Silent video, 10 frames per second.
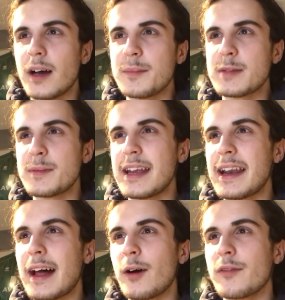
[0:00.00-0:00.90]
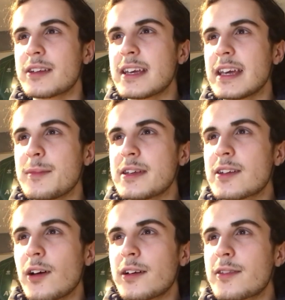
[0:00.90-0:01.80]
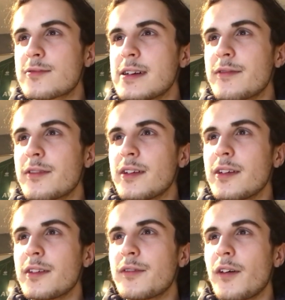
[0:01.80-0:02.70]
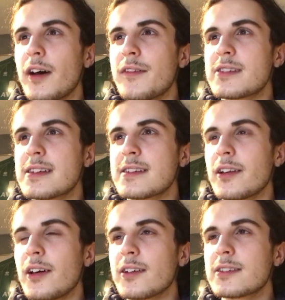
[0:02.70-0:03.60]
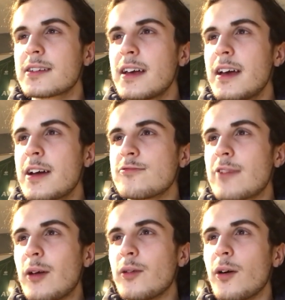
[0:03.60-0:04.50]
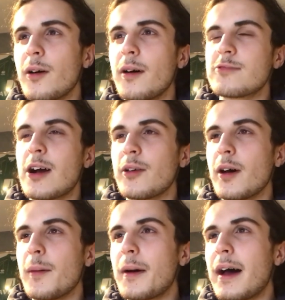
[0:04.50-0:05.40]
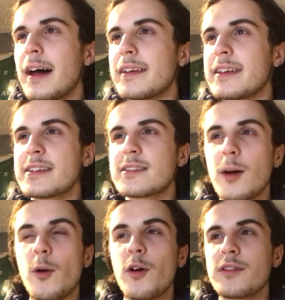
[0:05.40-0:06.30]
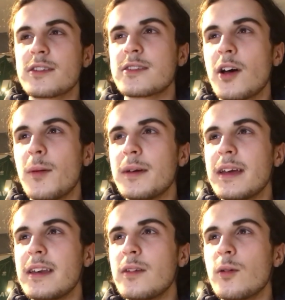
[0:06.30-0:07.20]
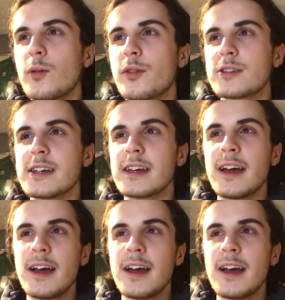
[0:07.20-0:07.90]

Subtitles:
He's been in and out of the team. He started 3 of the 5 since the last roundup, and he's come off as a sub in all 3.